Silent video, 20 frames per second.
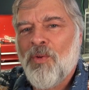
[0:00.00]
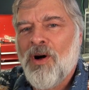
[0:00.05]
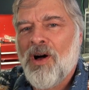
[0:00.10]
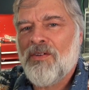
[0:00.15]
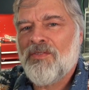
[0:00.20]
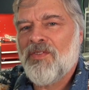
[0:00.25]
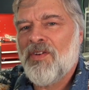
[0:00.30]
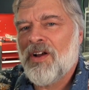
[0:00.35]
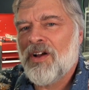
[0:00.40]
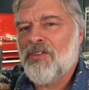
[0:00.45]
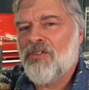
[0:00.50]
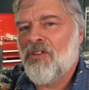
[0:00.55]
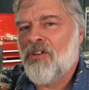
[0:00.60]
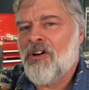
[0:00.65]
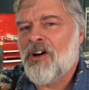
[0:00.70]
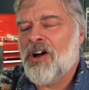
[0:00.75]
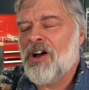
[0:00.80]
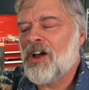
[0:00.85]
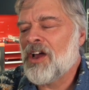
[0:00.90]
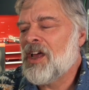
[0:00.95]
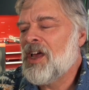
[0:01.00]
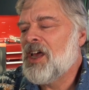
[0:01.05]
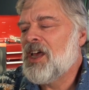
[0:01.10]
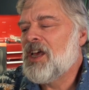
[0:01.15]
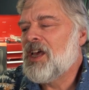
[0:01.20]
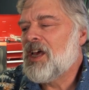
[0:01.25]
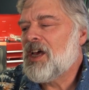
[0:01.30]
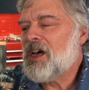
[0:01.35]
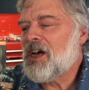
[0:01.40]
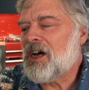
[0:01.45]
wall very long.
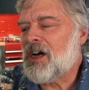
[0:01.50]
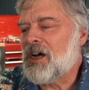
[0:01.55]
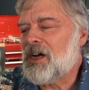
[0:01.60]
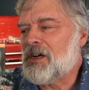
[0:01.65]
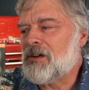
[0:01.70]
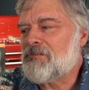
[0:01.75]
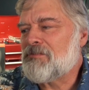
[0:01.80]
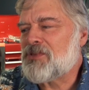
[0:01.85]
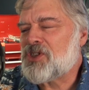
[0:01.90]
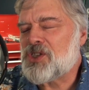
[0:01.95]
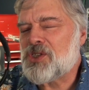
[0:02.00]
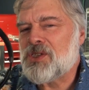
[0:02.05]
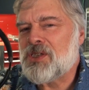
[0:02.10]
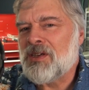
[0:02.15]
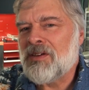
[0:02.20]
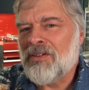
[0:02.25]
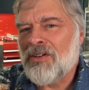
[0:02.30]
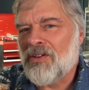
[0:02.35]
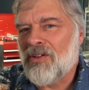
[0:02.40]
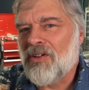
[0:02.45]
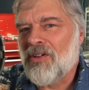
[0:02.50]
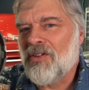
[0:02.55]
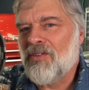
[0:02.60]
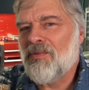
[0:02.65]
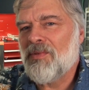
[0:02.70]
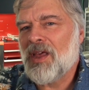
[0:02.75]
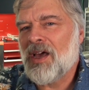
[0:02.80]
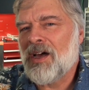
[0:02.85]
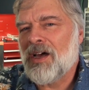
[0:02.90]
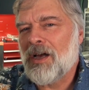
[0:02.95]
Um,
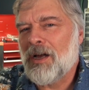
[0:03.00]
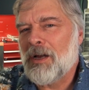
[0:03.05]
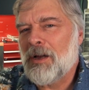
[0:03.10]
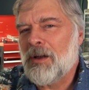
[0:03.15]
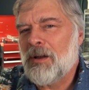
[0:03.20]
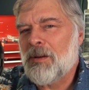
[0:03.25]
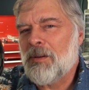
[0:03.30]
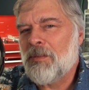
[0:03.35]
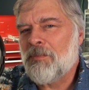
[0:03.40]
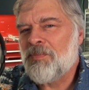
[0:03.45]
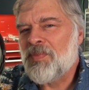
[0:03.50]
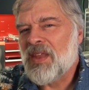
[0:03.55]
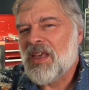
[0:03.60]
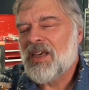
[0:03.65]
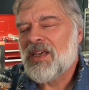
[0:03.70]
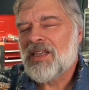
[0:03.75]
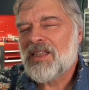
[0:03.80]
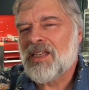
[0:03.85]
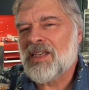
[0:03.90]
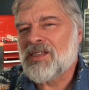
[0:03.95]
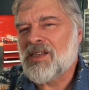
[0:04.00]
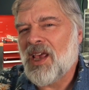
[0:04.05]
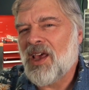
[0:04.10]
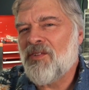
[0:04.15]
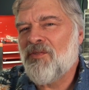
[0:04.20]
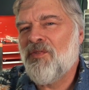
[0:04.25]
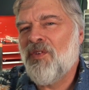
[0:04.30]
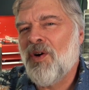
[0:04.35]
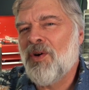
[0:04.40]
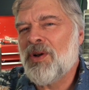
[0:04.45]
still, um, this
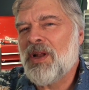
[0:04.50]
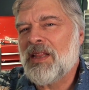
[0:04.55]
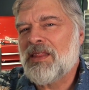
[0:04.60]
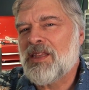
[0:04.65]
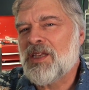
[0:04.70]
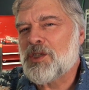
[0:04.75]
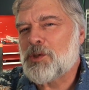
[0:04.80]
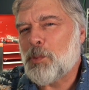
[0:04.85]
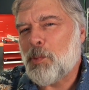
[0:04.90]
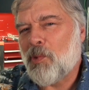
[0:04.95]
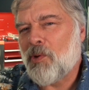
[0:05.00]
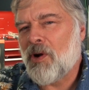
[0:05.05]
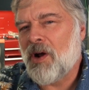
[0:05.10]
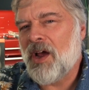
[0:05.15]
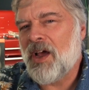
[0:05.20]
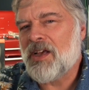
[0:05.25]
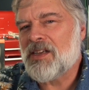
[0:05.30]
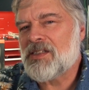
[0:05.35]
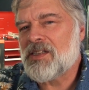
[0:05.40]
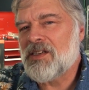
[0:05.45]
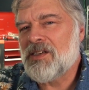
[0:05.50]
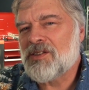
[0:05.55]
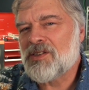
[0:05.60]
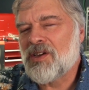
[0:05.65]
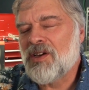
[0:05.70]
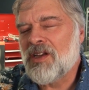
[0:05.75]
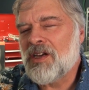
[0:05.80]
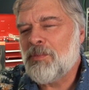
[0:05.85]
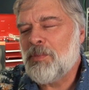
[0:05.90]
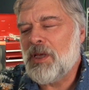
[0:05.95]
headphone at this price is
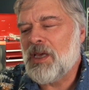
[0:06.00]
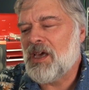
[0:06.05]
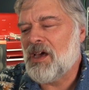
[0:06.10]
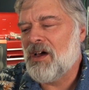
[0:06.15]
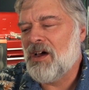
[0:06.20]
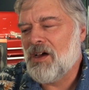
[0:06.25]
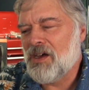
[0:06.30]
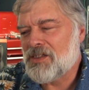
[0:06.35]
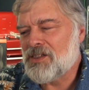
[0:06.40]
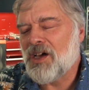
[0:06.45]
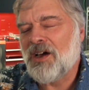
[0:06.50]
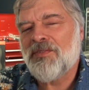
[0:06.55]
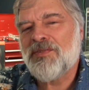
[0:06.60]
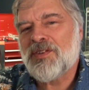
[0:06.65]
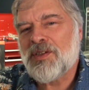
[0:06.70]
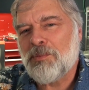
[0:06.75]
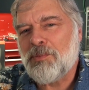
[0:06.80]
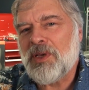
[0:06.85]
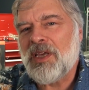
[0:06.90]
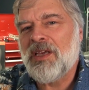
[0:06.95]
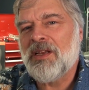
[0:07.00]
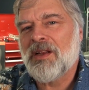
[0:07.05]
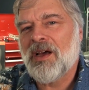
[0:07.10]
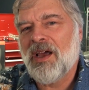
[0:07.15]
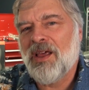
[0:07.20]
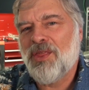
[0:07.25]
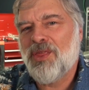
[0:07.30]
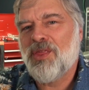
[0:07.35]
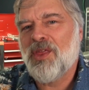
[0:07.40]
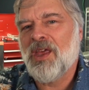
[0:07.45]
going to be tough to beat.
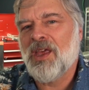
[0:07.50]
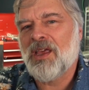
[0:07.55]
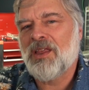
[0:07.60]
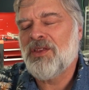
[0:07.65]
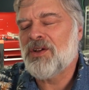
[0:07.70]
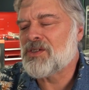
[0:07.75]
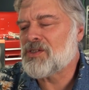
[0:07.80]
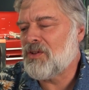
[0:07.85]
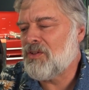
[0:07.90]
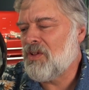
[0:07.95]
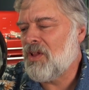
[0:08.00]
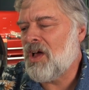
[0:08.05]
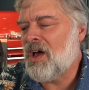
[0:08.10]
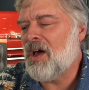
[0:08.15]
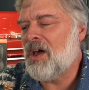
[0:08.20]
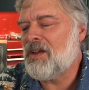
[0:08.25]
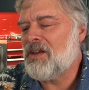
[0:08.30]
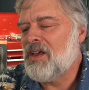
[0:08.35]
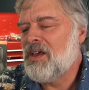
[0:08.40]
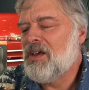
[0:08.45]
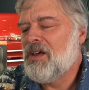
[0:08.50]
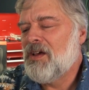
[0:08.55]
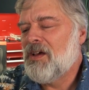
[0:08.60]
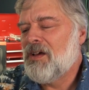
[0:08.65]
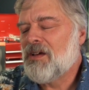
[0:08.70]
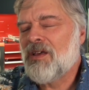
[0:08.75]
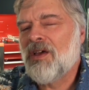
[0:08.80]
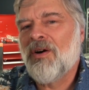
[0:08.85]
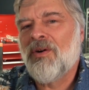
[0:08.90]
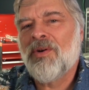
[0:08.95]
I think there's a lot
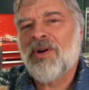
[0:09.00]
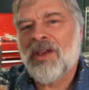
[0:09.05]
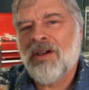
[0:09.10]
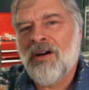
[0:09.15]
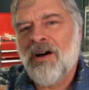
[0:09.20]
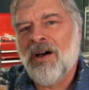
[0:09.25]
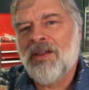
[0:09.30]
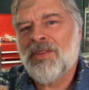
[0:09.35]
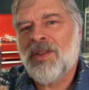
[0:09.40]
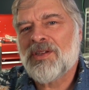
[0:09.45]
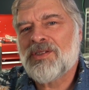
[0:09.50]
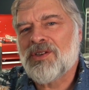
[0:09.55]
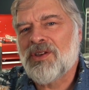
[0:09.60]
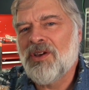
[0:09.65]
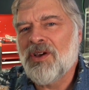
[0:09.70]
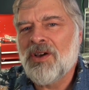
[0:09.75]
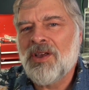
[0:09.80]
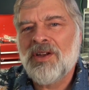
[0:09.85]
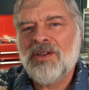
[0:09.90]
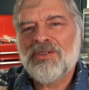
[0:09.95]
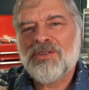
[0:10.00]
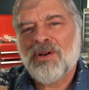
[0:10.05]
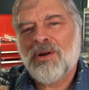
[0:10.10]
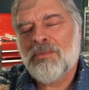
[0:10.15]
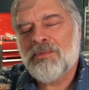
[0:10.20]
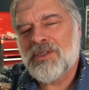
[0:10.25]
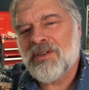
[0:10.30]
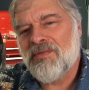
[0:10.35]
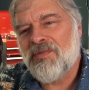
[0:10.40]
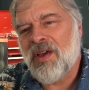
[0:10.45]
going on that's good in
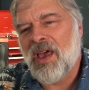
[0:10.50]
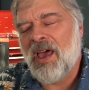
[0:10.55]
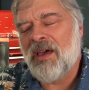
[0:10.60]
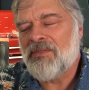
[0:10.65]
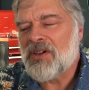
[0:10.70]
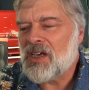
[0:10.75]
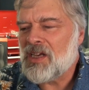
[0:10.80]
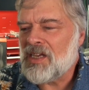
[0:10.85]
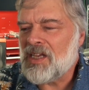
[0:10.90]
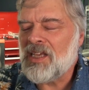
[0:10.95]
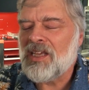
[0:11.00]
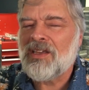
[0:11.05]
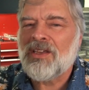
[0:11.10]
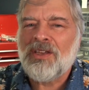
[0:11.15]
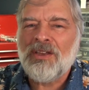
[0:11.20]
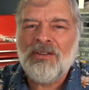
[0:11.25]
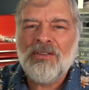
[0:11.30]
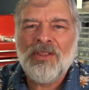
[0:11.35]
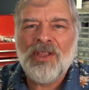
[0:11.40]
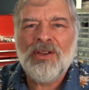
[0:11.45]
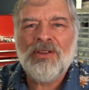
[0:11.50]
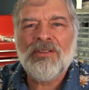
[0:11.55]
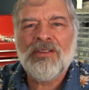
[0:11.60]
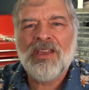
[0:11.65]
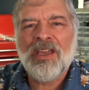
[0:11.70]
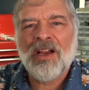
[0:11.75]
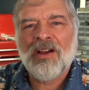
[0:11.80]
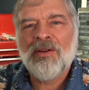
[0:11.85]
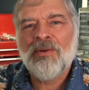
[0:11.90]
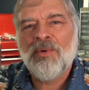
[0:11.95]
terms of having an EQ that you can
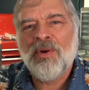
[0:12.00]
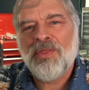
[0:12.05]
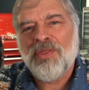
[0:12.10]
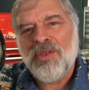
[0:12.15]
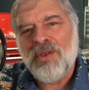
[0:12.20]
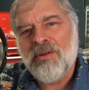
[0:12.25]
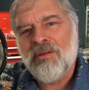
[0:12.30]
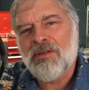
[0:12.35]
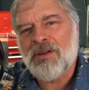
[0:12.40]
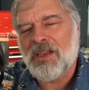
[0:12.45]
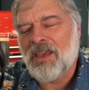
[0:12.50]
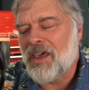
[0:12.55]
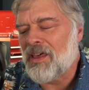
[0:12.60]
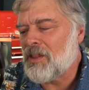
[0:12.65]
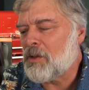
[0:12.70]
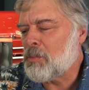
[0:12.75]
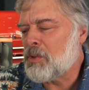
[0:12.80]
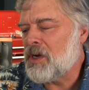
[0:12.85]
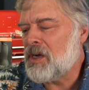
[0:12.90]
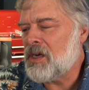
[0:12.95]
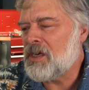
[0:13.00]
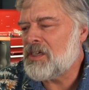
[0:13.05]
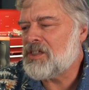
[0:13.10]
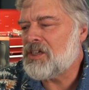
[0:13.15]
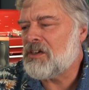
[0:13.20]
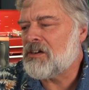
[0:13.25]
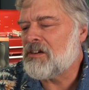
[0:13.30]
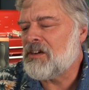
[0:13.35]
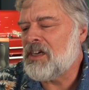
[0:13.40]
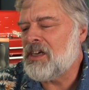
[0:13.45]
carry with you and calibrating
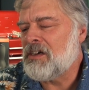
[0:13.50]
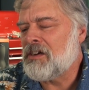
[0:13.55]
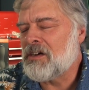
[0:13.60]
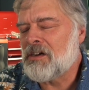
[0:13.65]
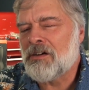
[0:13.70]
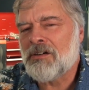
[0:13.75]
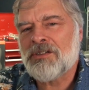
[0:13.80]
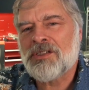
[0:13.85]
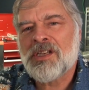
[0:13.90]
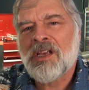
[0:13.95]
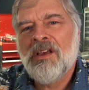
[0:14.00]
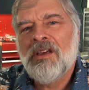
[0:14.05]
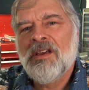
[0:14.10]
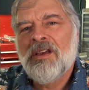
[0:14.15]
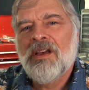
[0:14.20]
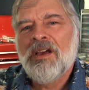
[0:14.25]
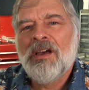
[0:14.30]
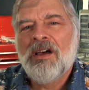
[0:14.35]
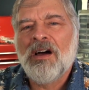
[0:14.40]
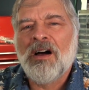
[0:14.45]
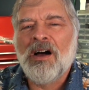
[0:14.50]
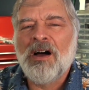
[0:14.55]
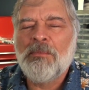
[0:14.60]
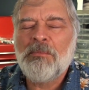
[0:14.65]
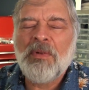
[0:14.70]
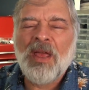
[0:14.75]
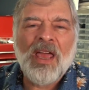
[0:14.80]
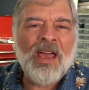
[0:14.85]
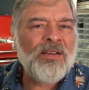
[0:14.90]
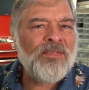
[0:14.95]
to your ears,
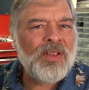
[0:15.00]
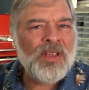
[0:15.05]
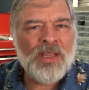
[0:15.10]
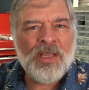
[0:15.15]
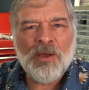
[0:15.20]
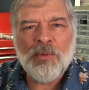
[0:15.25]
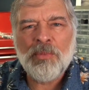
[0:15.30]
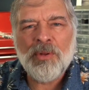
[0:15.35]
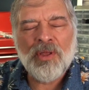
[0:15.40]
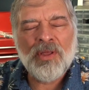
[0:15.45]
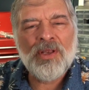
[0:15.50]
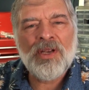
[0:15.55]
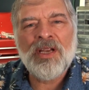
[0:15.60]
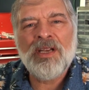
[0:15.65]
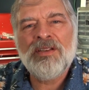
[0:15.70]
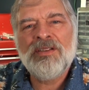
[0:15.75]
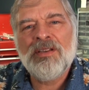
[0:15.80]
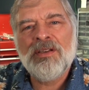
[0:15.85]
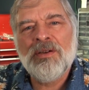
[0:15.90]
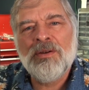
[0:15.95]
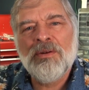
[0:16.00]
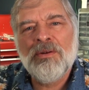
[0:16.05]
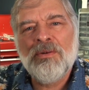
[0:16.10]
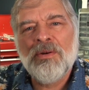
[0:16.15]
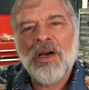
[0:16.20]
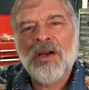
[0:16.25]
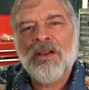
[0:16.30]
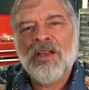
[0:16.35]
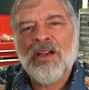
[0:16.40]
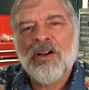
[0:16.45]
um, having the ability
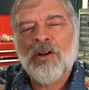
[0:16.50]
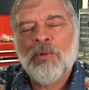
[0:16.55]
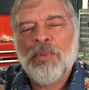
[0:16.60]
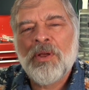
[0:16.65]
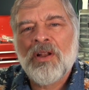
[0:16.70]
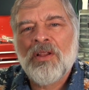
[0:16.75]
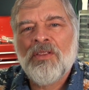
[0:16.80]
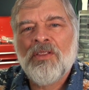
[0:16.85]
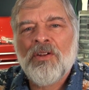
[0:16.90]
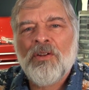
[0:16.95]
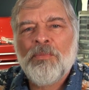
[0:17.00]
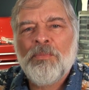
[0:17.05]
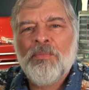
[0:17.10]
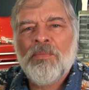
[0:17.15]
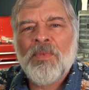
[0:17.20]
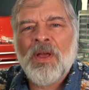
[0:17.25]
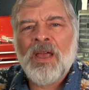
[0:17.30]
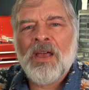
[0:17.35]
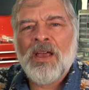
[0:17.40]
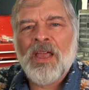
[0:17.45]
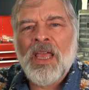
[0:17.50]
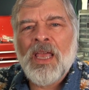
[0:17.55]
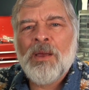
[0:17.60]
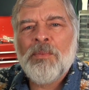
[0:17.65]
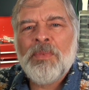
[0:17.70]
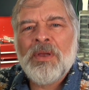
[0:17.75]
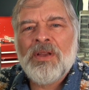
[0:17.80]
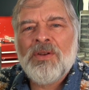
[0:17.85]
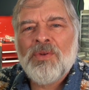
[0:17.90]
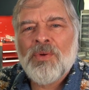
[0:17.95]
to uh, hear a bit of little uh,
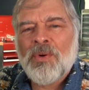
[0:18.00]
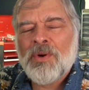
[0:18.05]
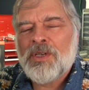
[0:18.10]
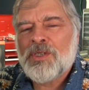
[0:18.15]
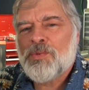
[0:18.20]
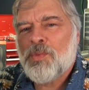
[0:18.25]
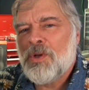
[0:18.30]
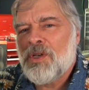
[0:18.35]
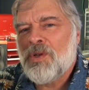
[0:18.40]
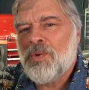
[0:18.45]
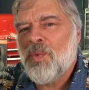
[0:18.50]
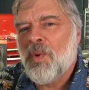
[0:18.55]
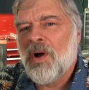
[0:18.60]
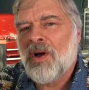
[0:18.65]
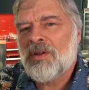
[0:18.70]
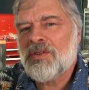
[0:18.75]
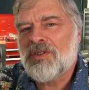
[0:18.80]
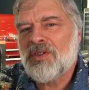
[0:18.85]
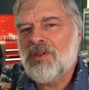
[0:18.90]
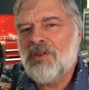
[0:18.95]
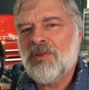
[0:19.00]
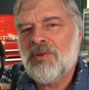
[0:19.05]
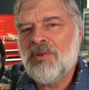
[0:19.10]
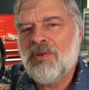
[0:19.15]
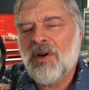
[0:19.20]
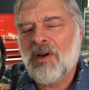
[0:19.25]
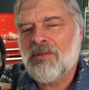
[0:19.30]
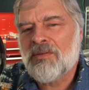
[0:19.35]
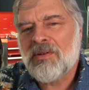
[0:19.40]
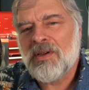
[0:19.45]
ambient noise when you want
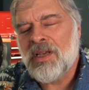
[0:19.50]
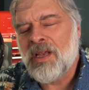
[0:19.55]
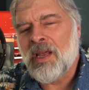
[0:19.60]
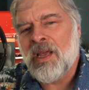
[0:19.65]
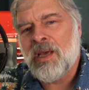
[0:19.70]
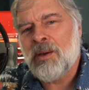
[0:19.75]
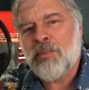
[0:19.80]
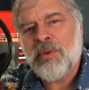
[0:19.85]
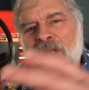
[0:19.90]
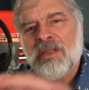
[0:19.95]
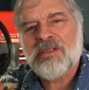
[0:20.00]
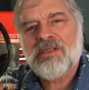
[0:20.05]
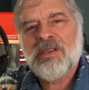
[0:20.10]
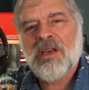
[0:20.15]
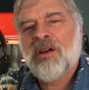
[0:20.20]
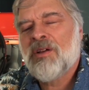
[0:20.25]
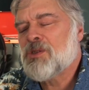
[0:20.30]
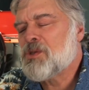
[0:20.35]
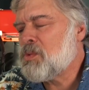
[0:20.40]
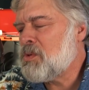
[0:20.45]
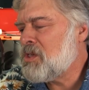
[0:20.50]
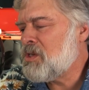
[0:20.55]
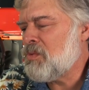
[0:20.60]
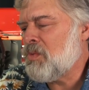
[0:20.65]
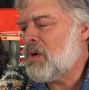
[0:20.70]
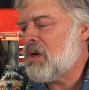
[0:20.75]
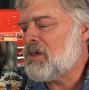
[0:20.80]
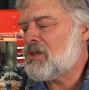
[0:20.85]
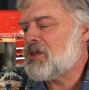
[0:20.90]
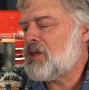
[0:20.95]
to, or, yeah, ambient sounds when you
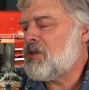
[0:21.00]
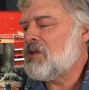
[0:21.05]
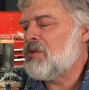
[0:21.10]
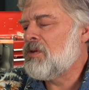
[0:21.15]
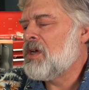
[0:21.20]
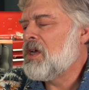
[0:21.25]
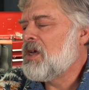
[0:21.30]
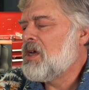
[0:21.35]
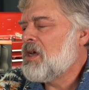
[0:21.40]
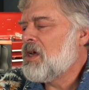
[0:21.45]
want to.